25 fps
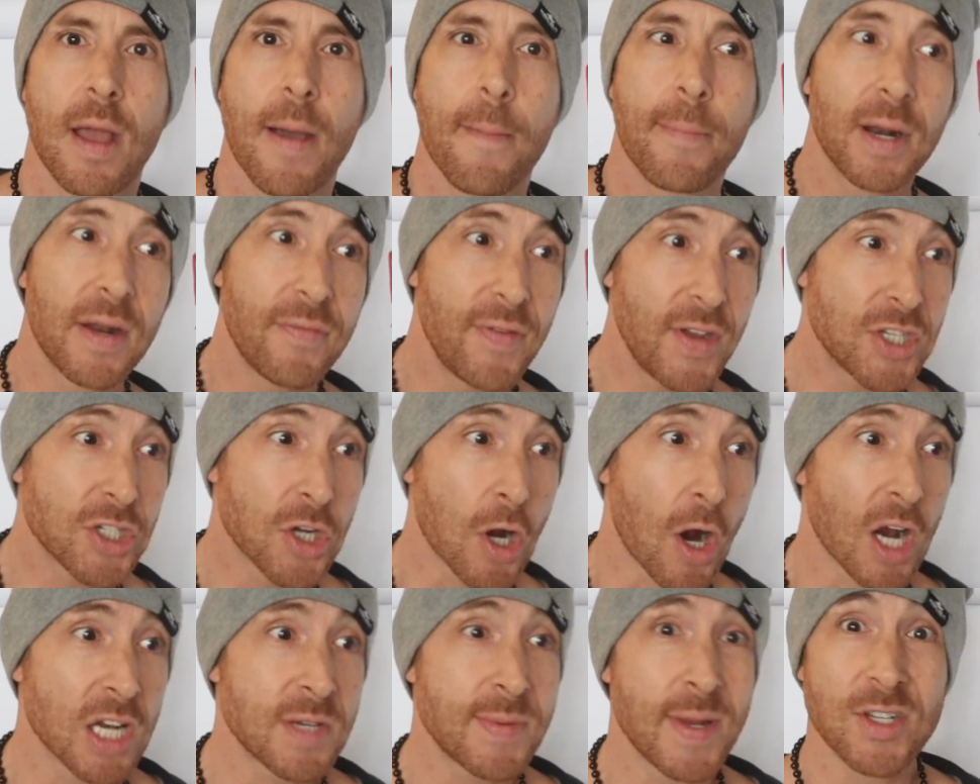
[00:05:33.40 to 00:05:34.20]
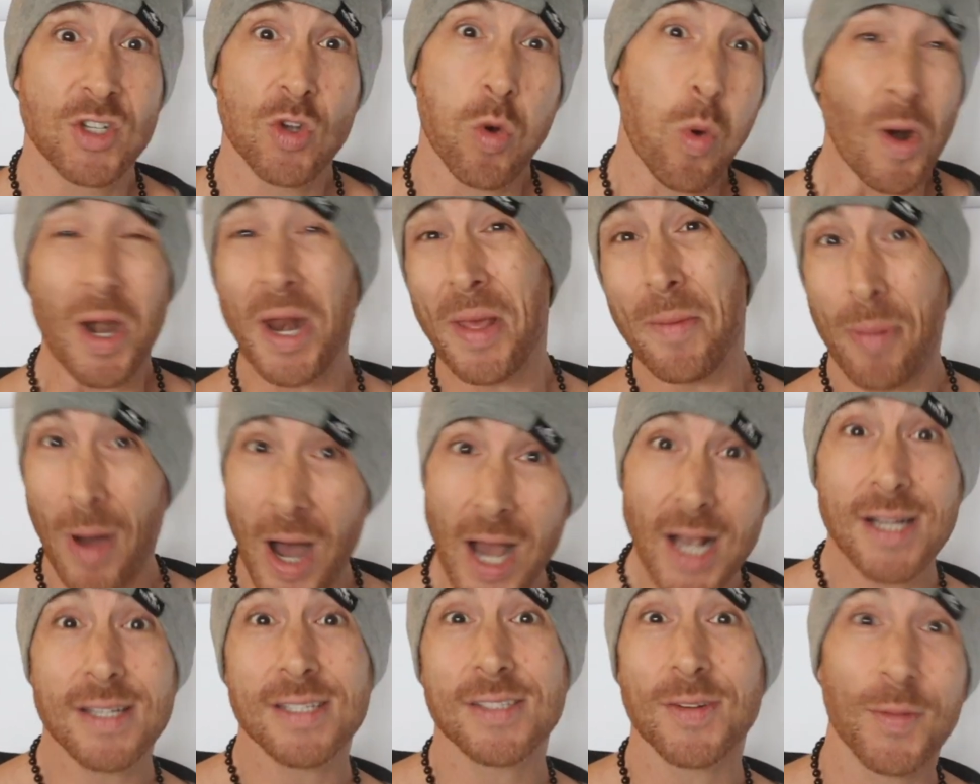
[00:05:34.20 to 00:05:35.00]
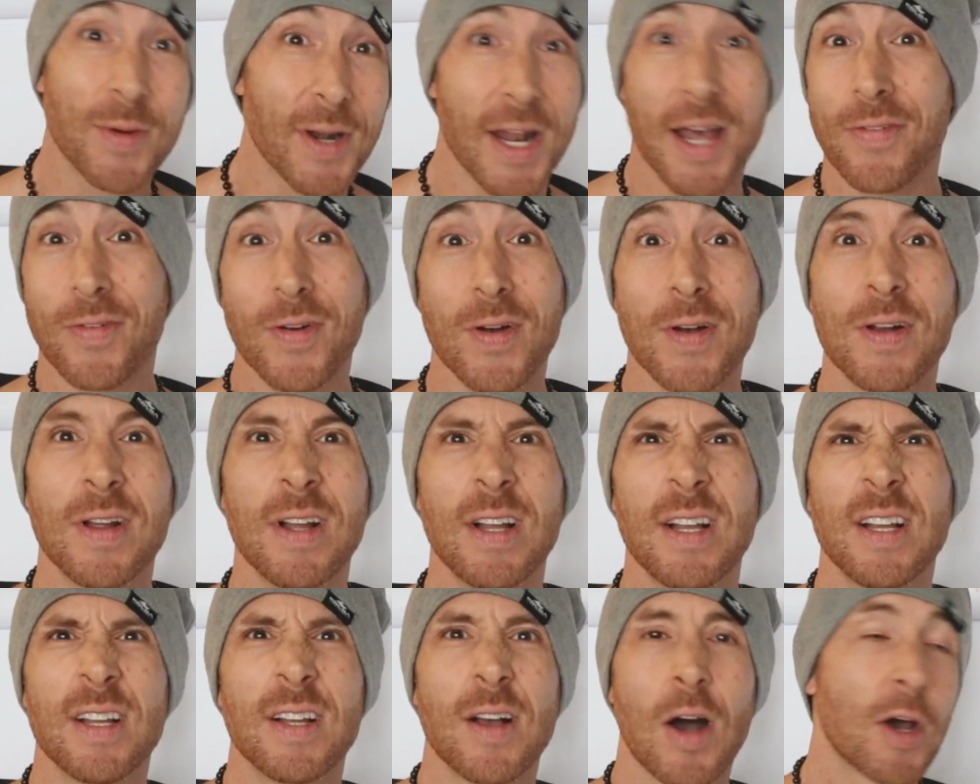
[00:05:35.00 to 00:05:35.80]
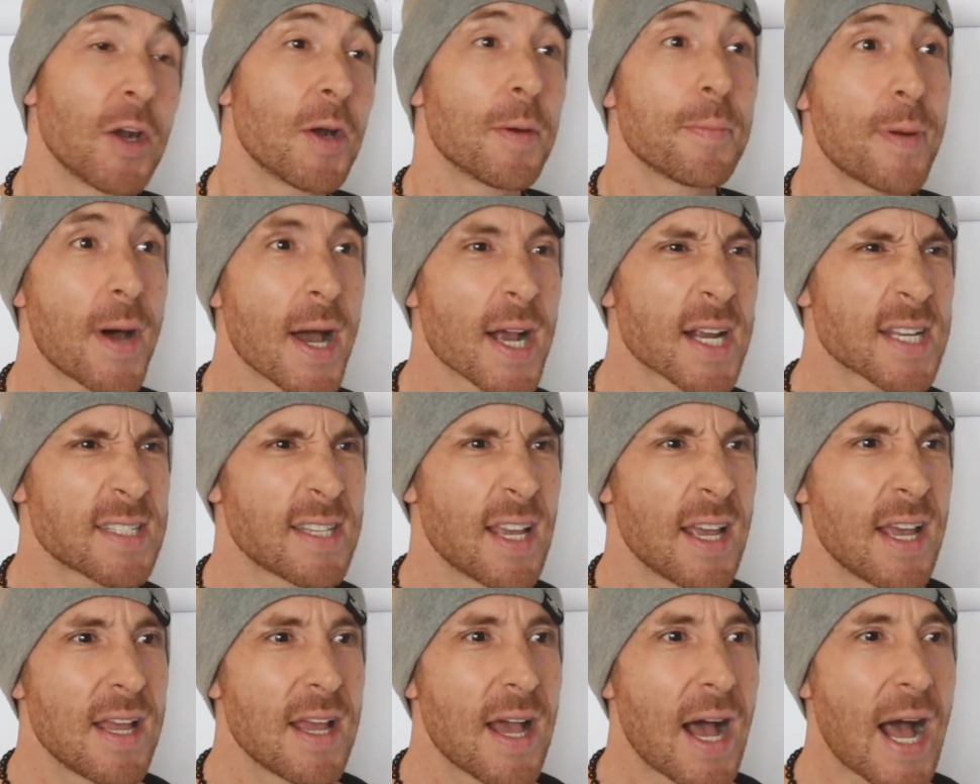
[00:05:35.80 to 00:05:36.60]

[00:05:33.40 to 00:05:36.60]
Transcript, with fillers: But if he charged me 20 bucks or whatever, 100 bucks,